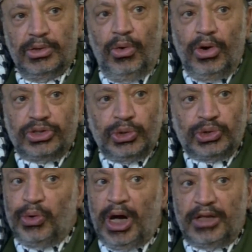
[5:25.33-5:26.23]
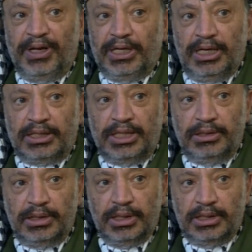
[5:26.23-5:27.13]
All those who had been
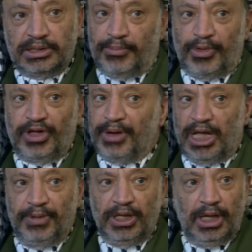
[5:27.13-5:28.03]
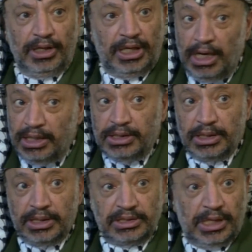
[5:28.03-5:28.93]
elected, some of them had been killed,
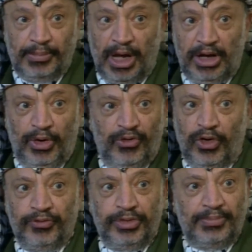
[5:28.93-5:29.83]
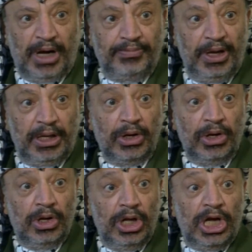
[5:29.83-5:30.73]
some of them had been
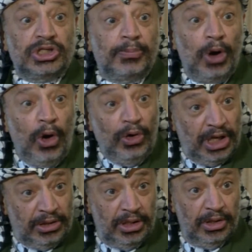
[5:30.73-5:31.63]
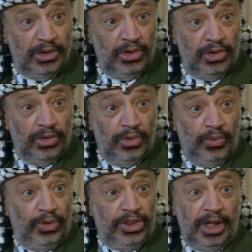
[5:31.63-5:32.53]
exploded
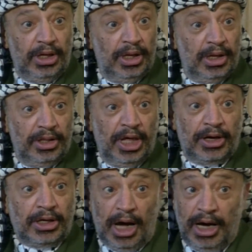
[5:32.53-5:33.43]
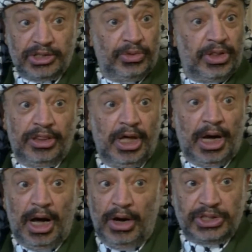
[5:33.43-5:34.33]
within their cars, within their
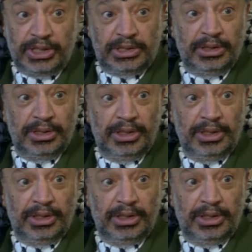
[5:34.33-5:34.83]
houses.